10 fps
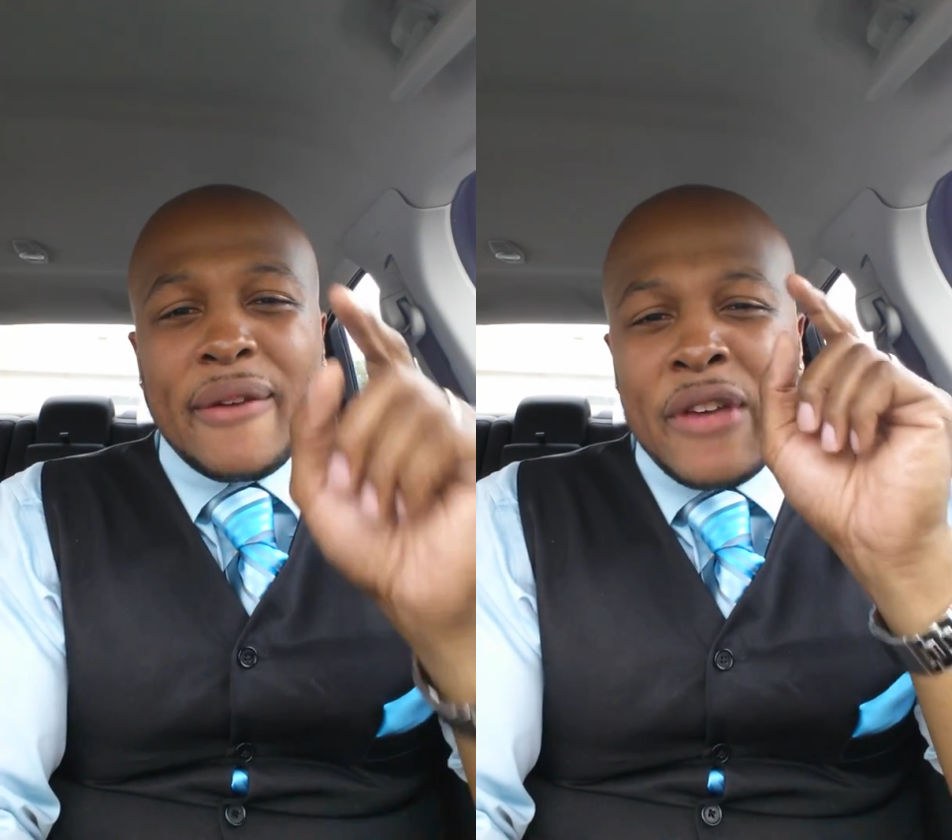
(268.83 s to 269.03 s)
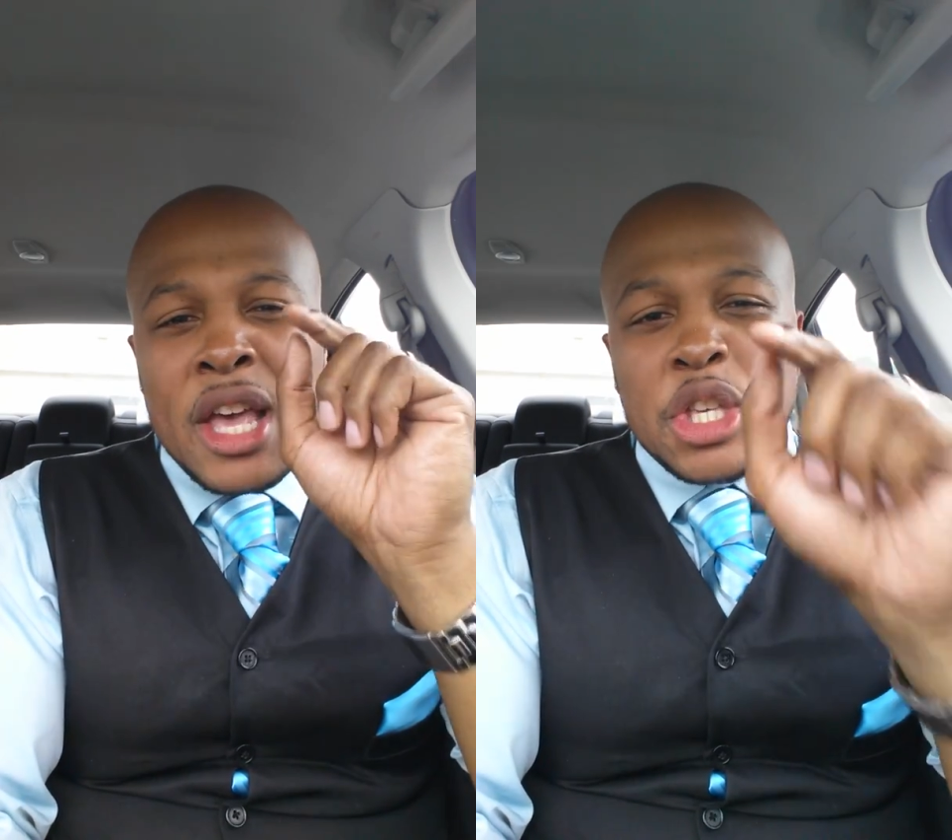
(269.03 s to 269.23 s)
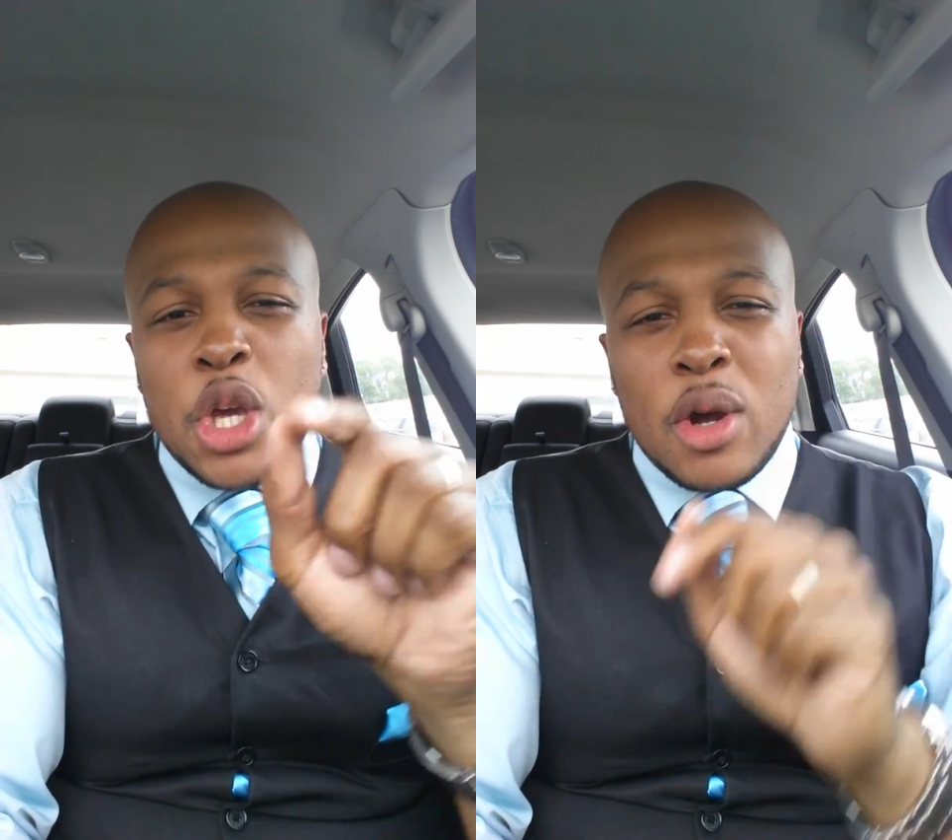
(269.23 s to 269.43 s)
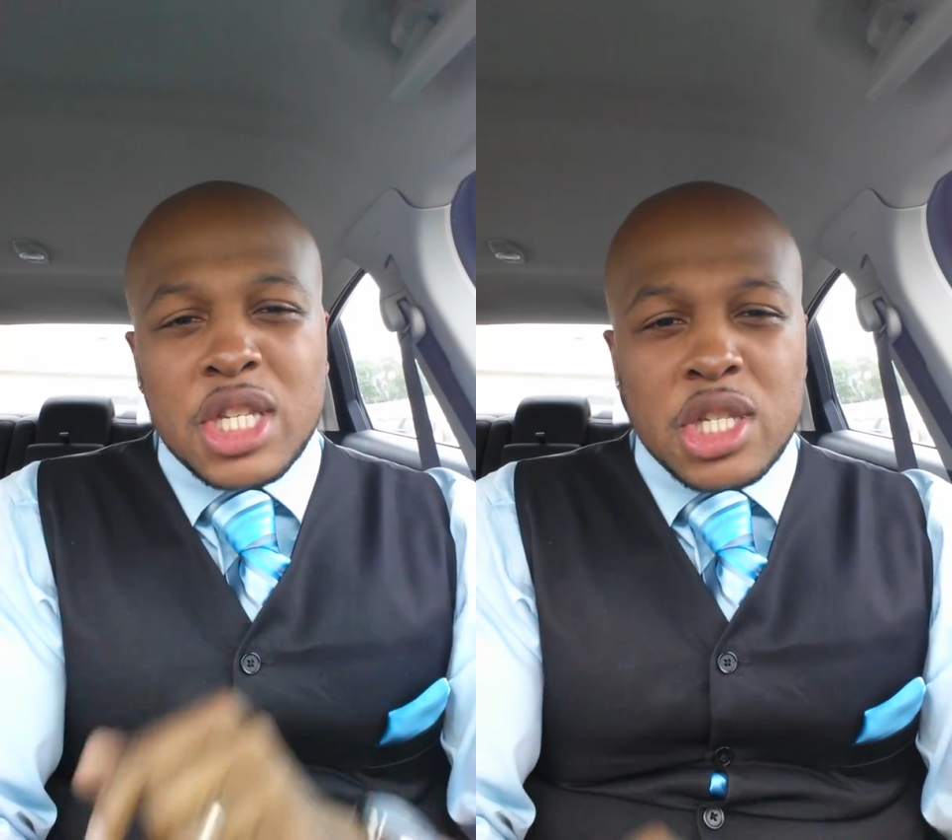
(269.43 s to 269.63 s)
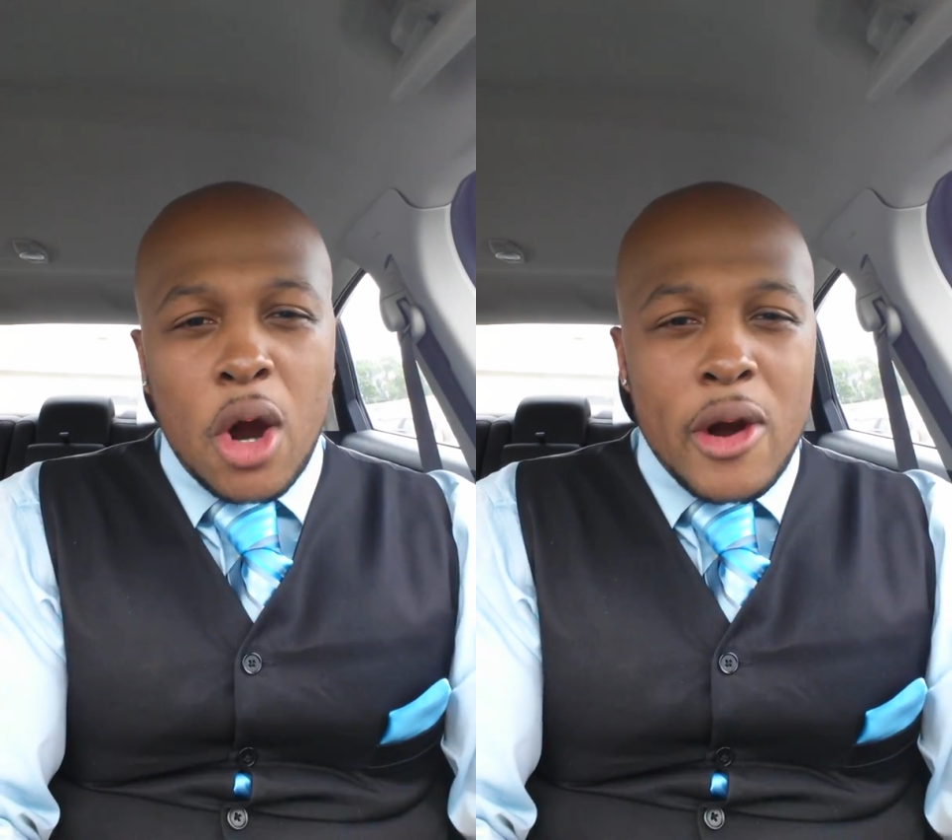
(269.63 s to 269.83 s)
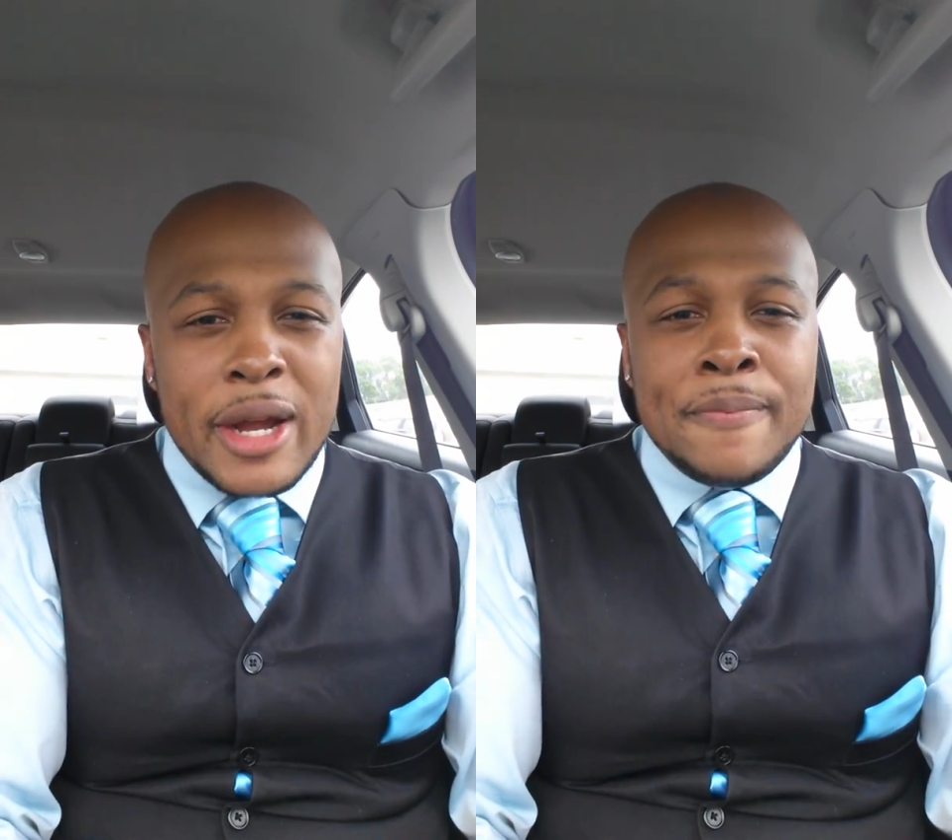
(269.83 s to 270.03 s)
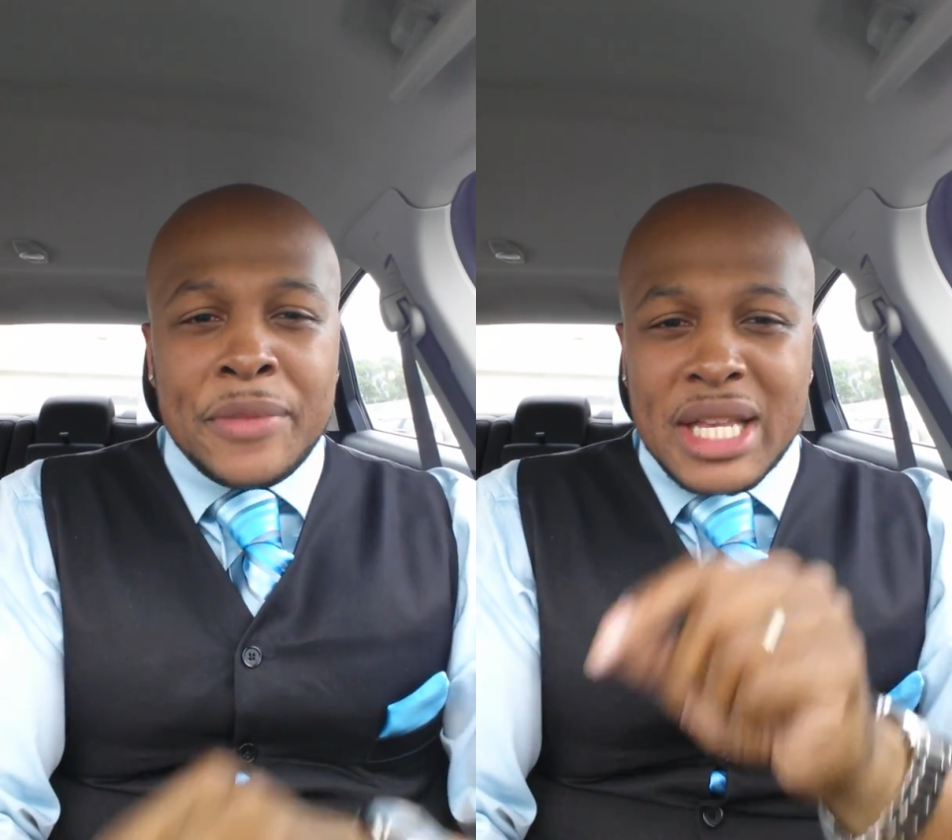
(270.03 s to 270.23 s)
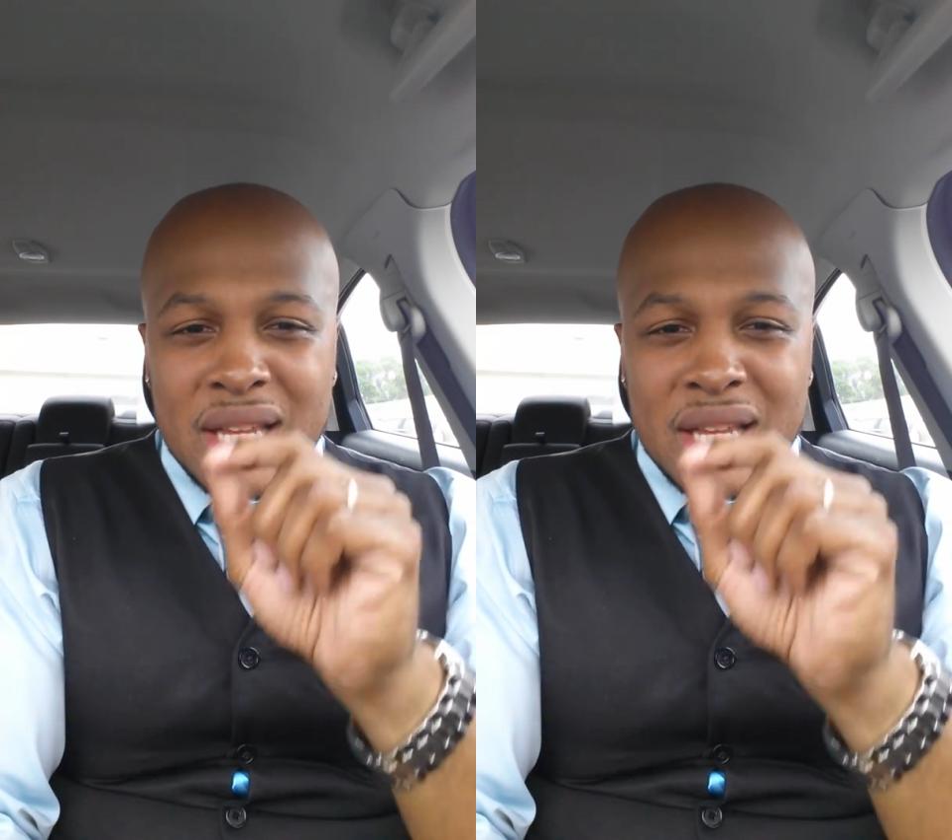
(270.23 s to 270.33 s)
What if your story